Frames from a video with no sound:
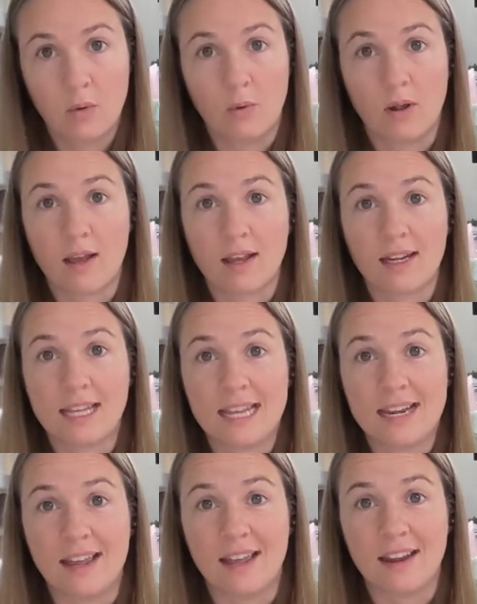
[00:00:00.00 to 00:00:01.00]
we're not going to
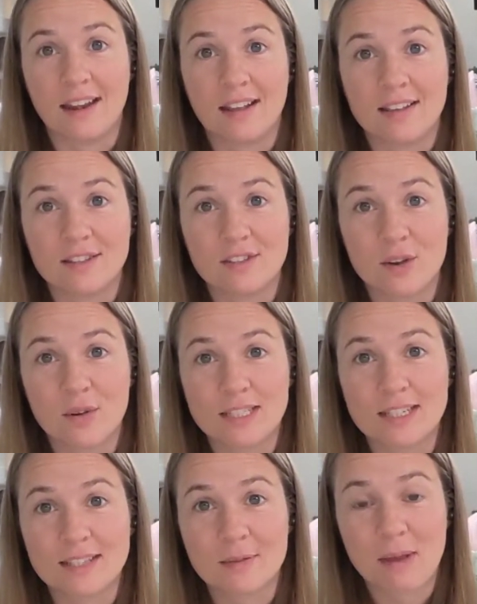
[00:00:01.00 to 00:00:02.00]
eat it. So
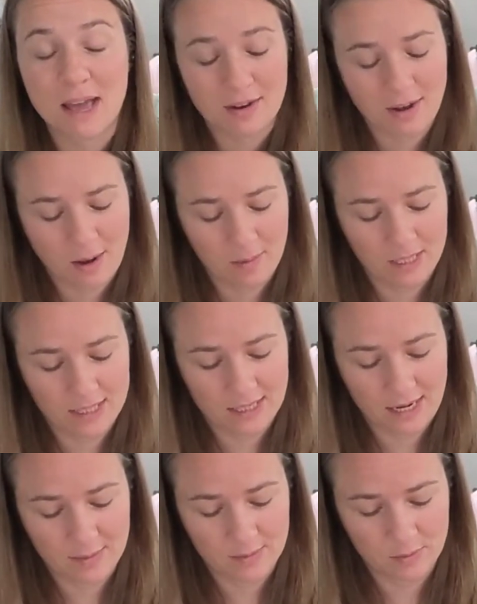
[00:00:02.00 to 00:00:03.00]
it doesn't matter how many
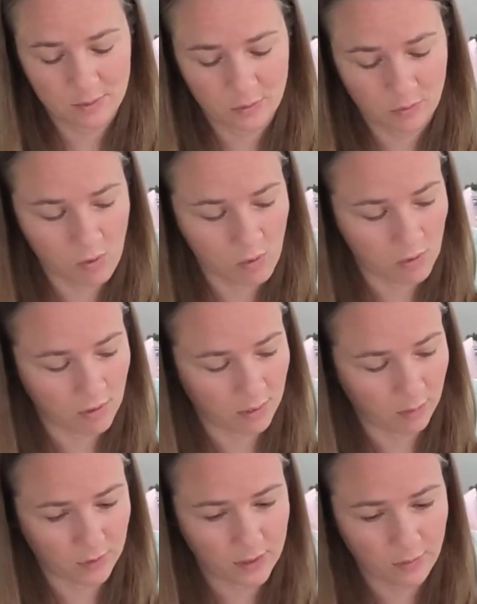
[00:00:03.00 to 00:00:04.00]
times we roll
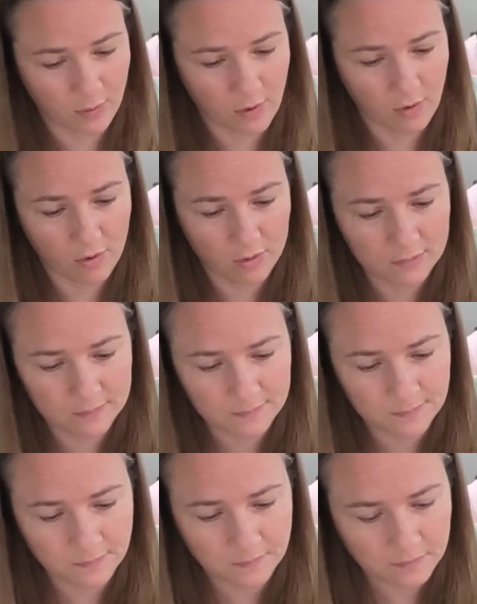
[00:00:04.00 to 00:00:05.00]
and re-roll.
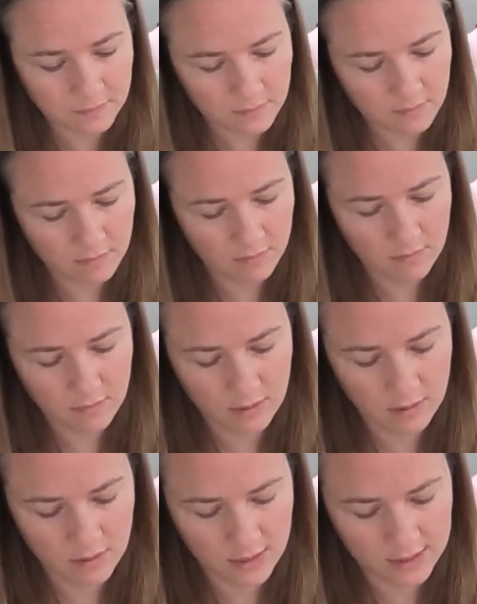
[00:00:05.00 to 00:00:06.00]

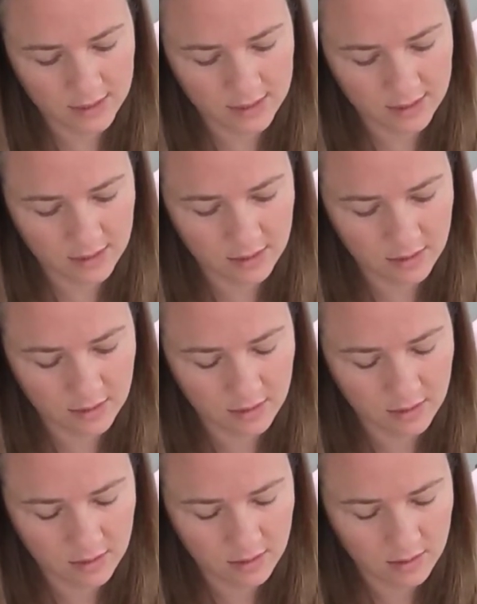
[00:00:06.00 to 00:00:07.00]
It doesn't
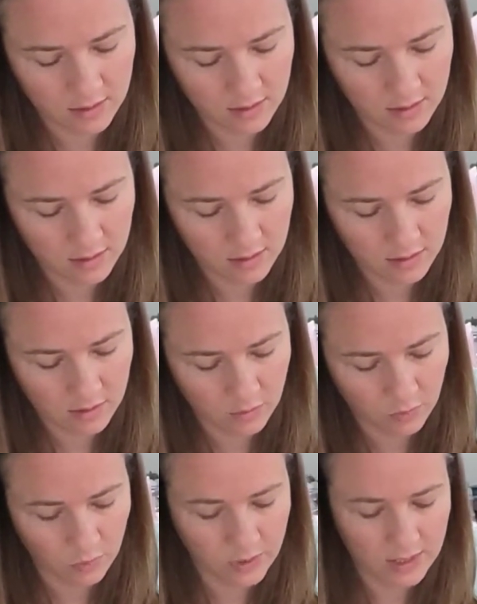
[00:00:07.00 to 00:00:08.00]

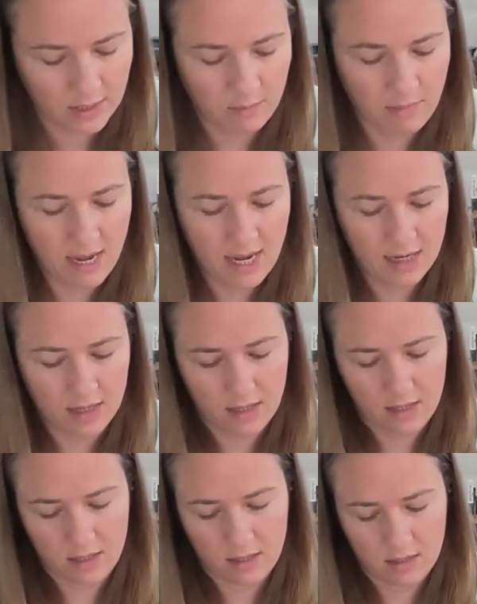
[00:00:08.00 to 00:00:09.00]
really
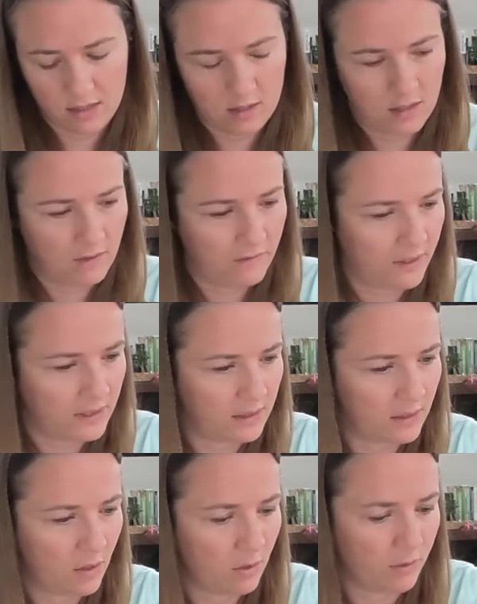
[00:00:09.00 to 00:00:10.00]
matter if
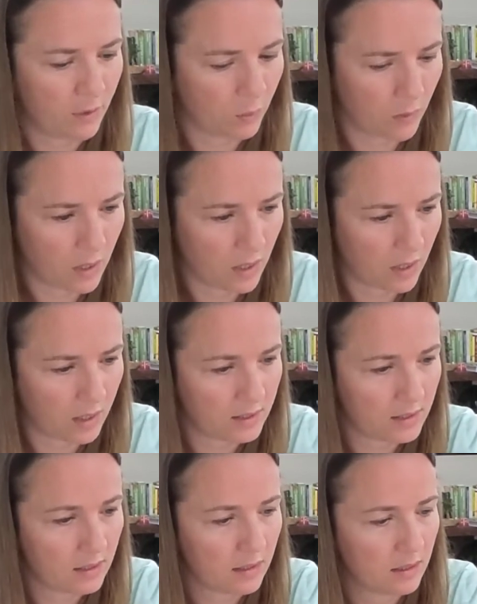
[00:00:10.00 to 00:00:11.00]
it's overworked.